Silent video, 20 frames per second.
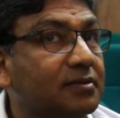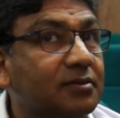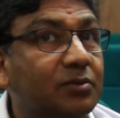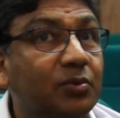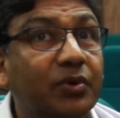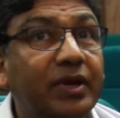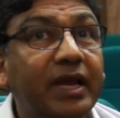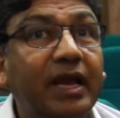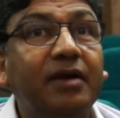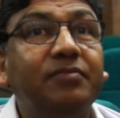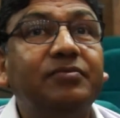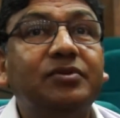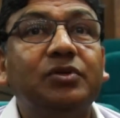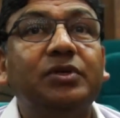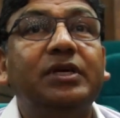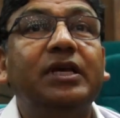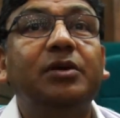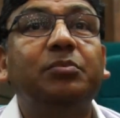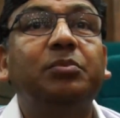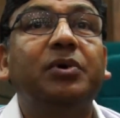We have to
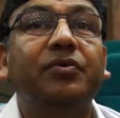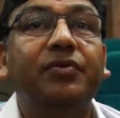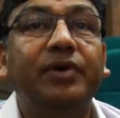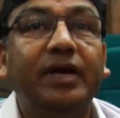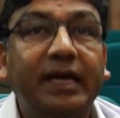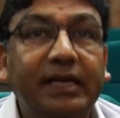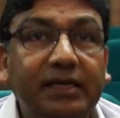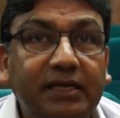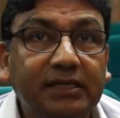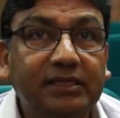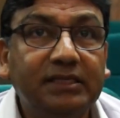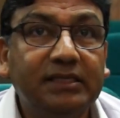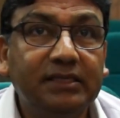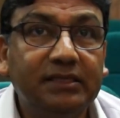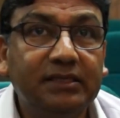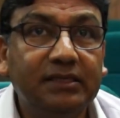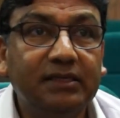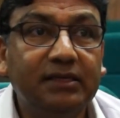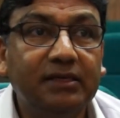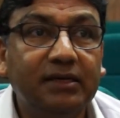keep our
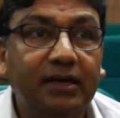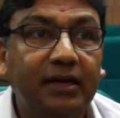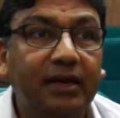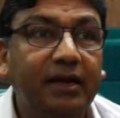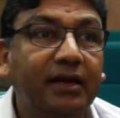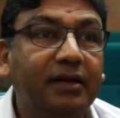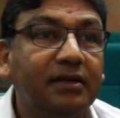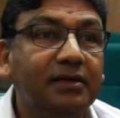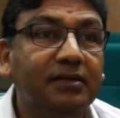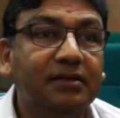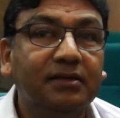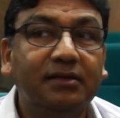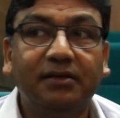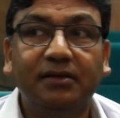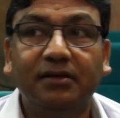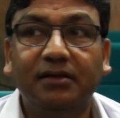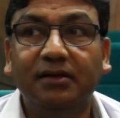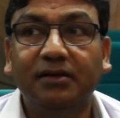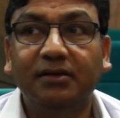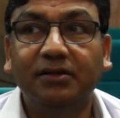identity and
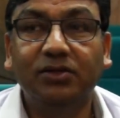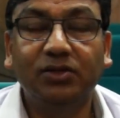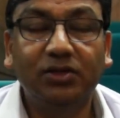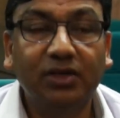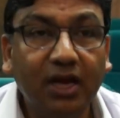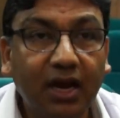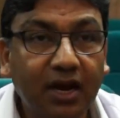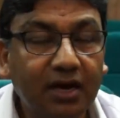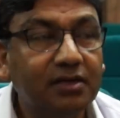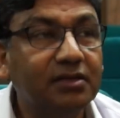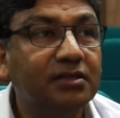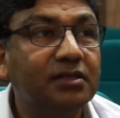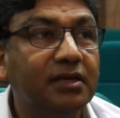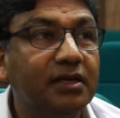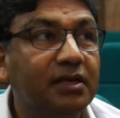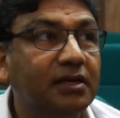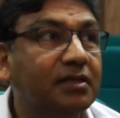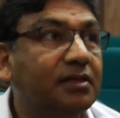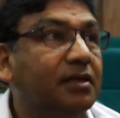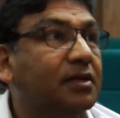do not
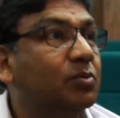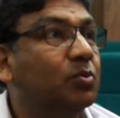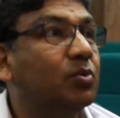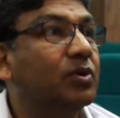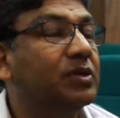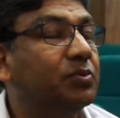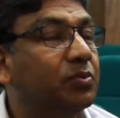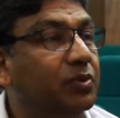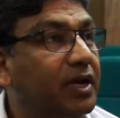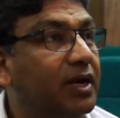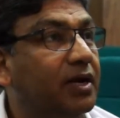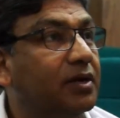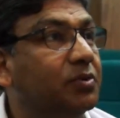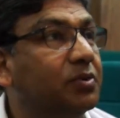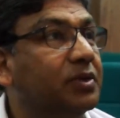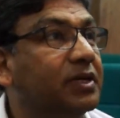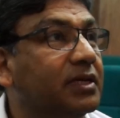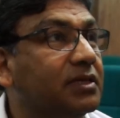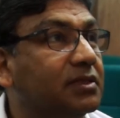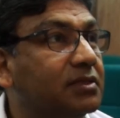think that what we are
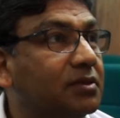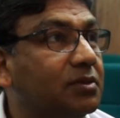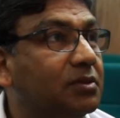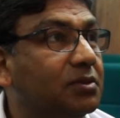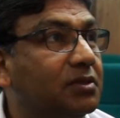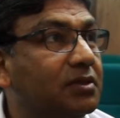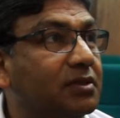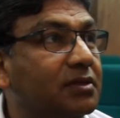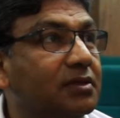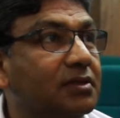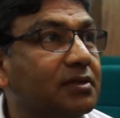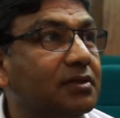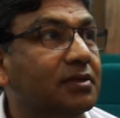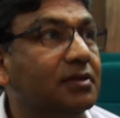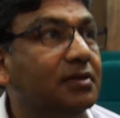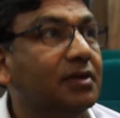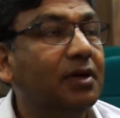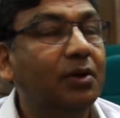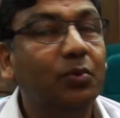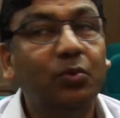doing is good,
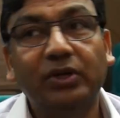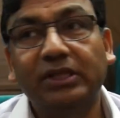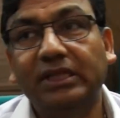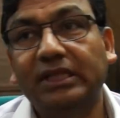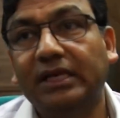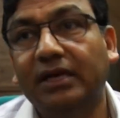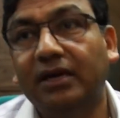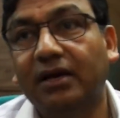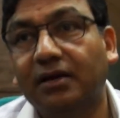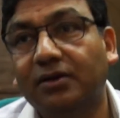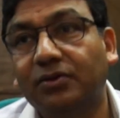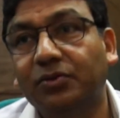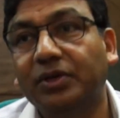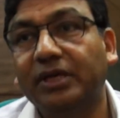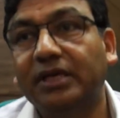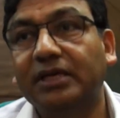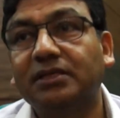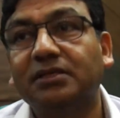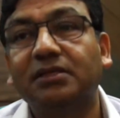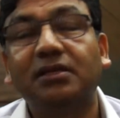what they are
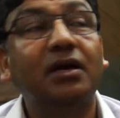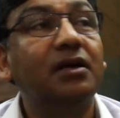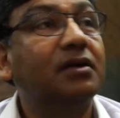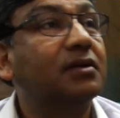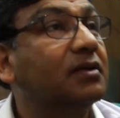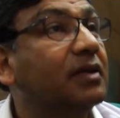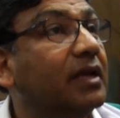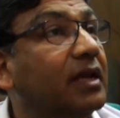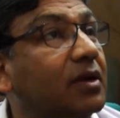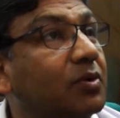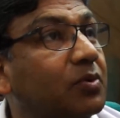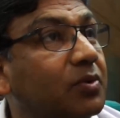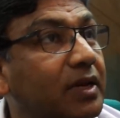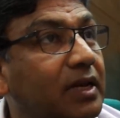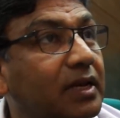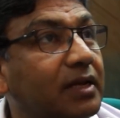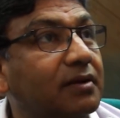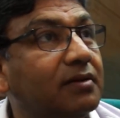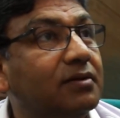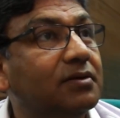doing is not
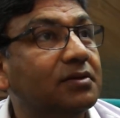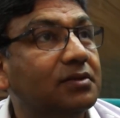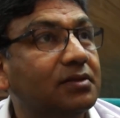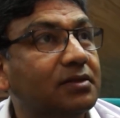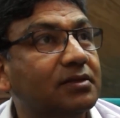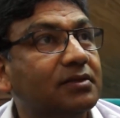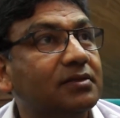equally good.